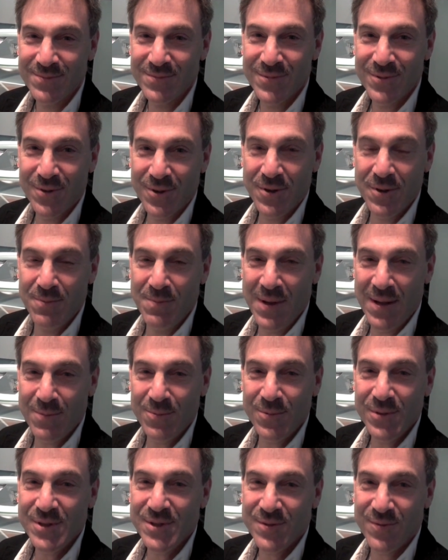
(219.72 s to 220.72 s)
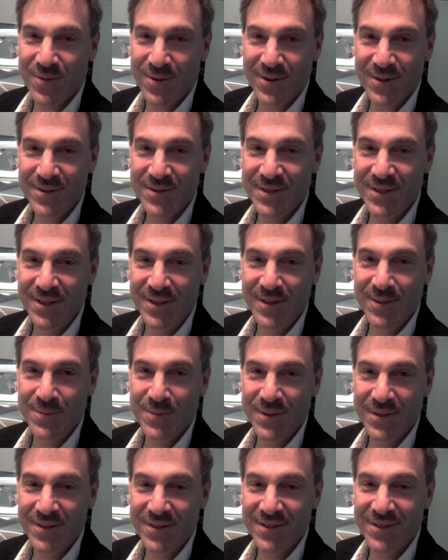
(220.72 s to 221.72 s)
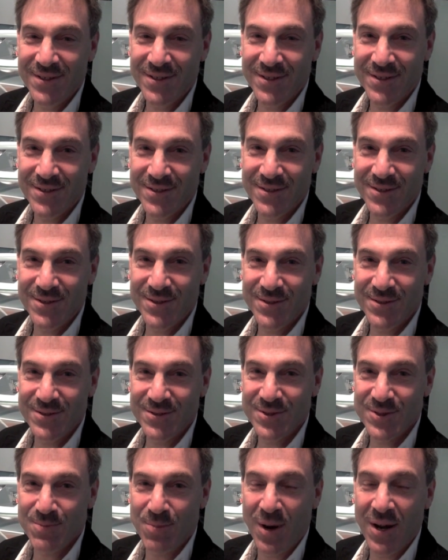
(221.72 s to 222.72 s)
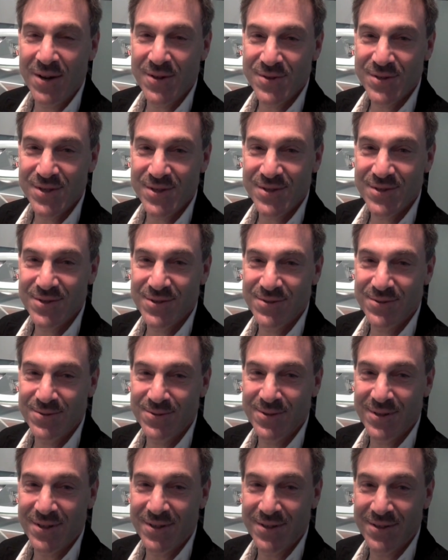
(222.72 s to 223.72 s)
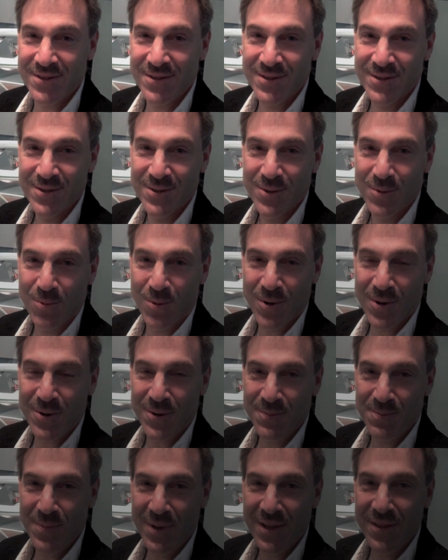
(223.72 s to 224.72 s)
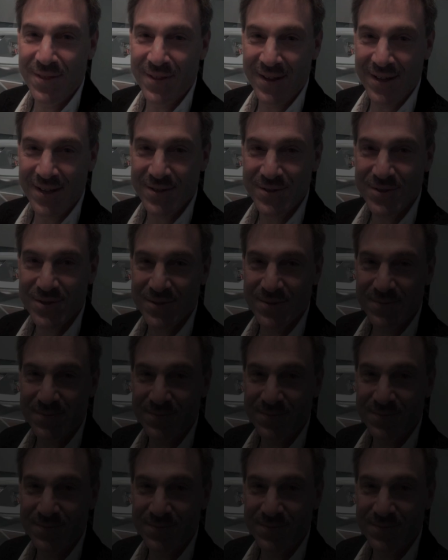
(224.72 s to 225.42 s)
they're good memories for our team. Uh, it inspires us to uh, work on big things.